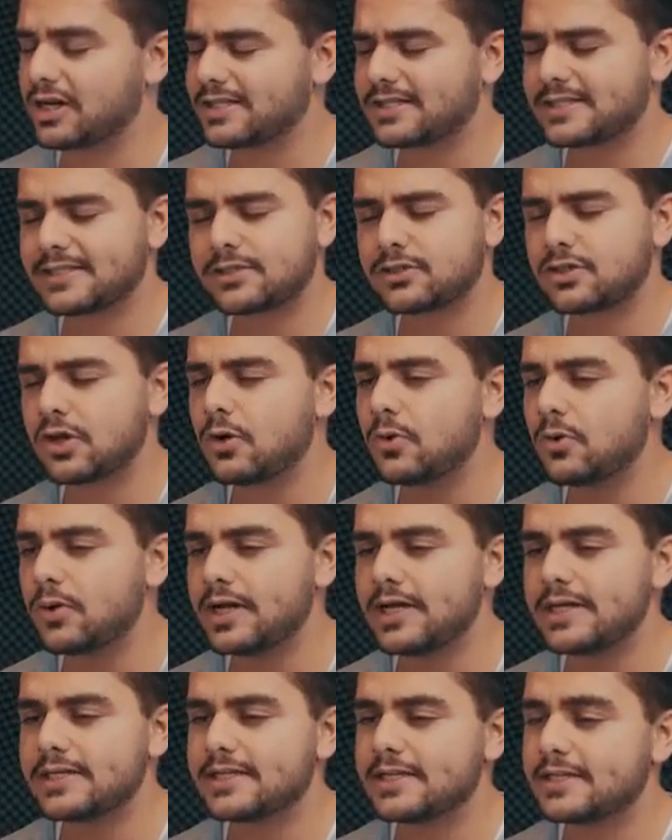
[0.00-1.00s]
It's so
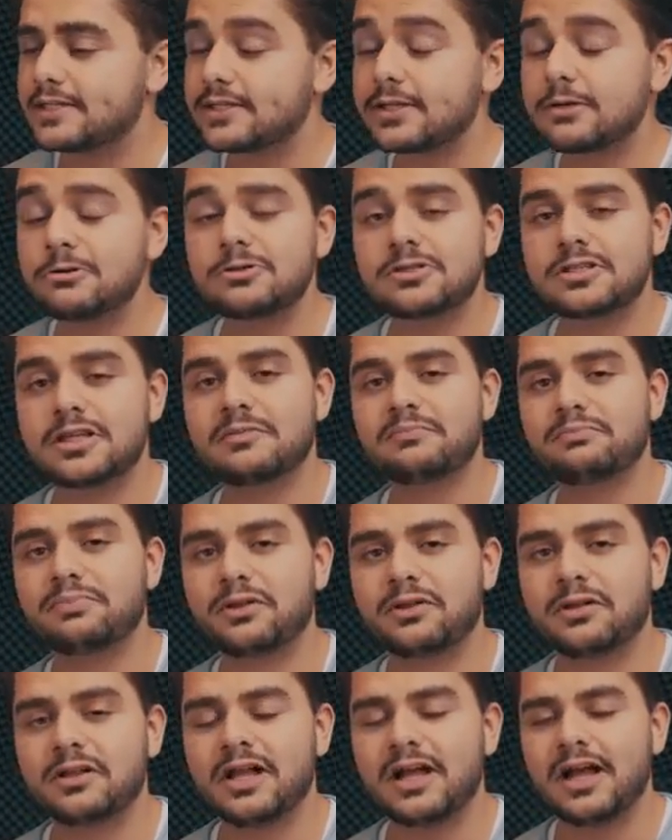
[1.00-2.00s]
easy, so
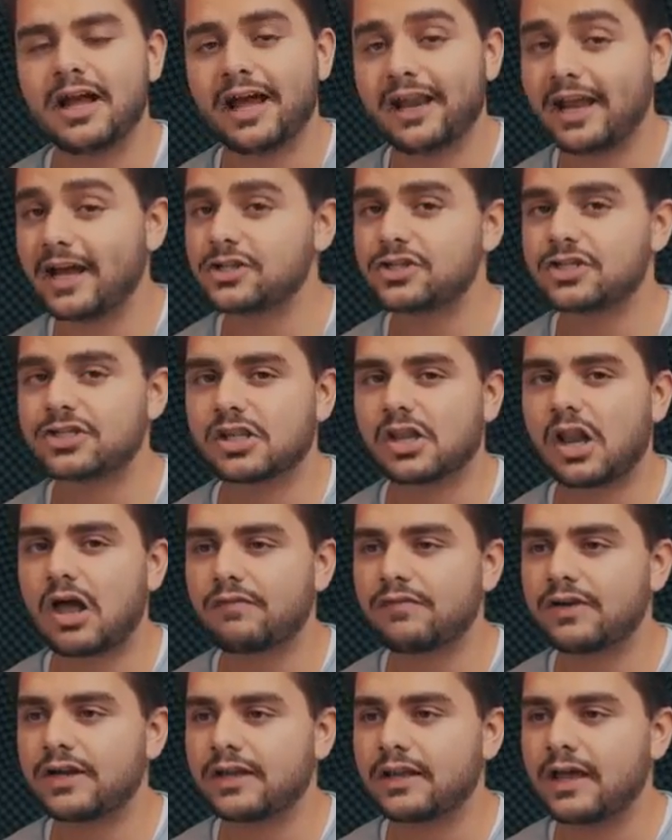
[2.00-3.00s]
simple, and I just
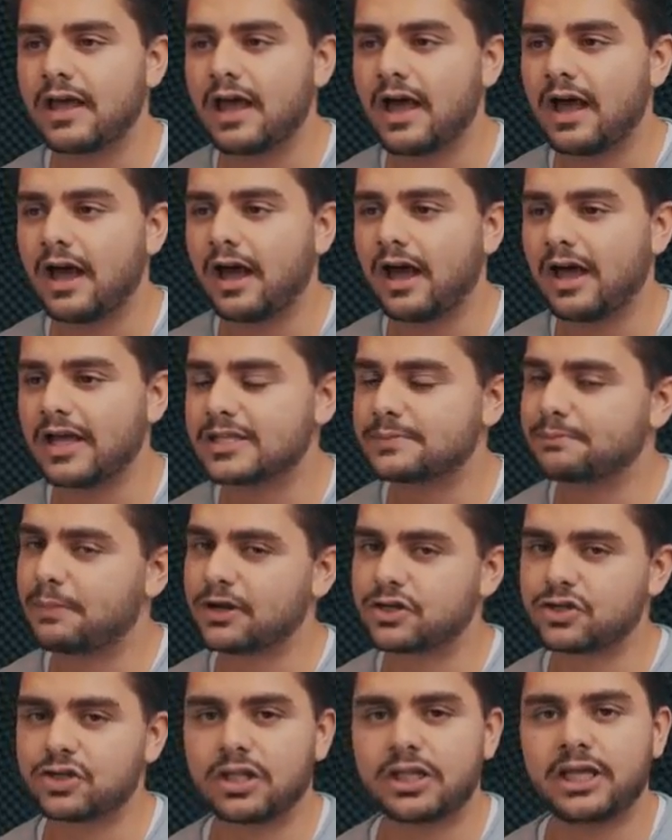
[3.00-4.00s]
love it,
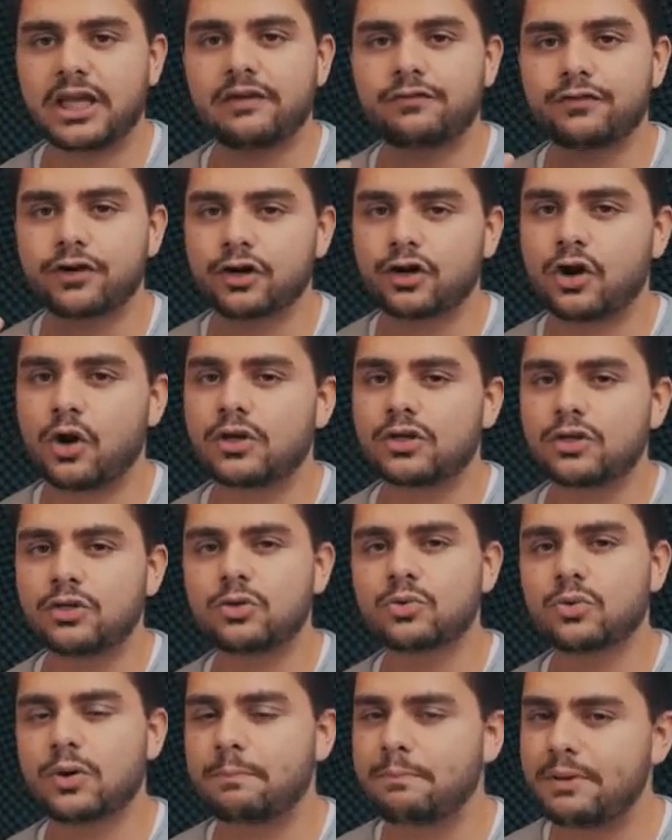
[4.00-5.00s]
especially if you're going to
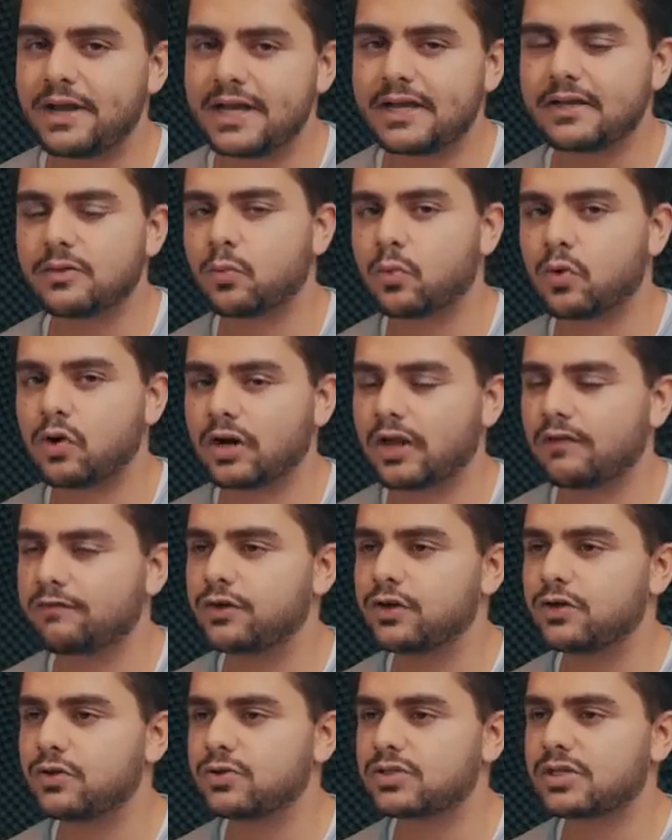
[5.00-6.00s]
do repeated work.
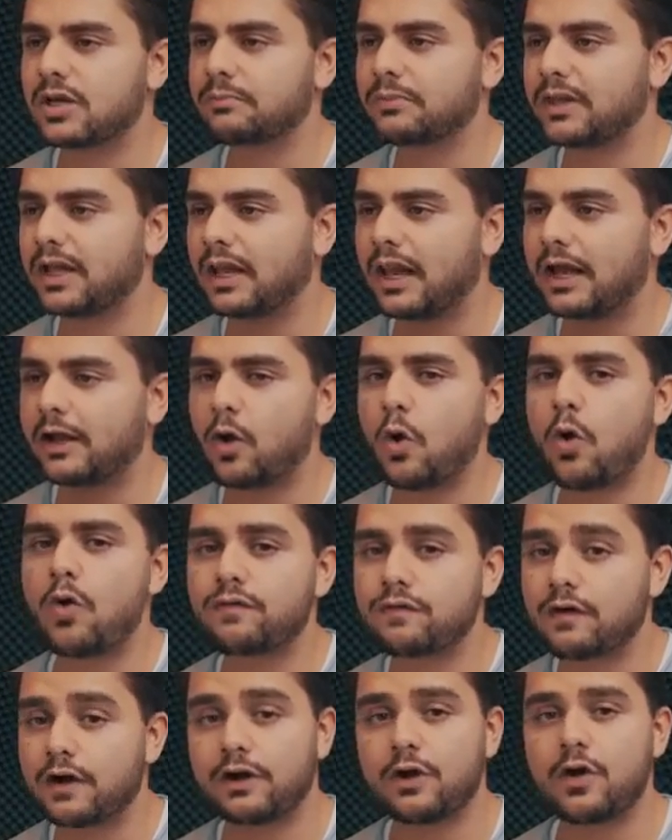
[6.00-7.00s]
If you do something like
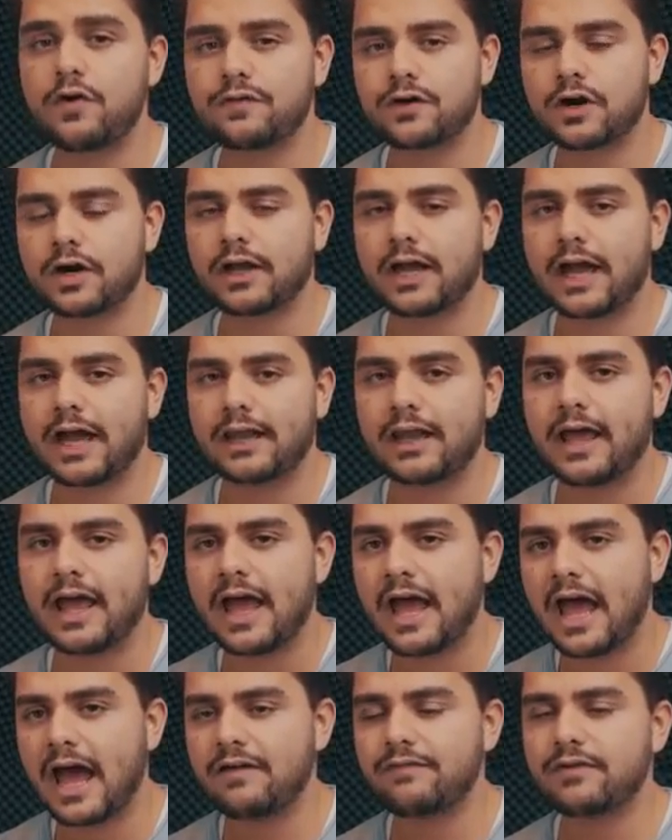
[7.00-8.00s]
over and over again,
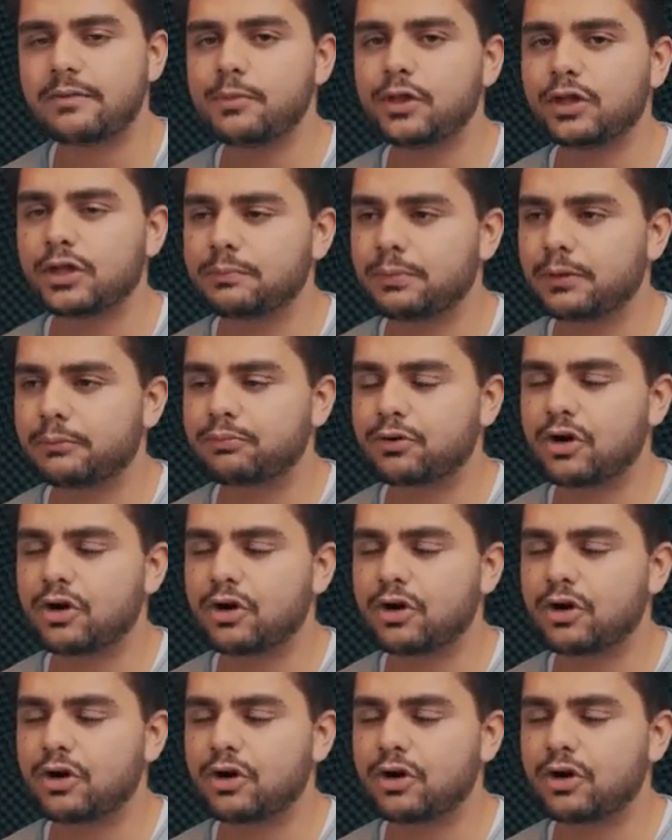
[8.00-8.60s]
having multiple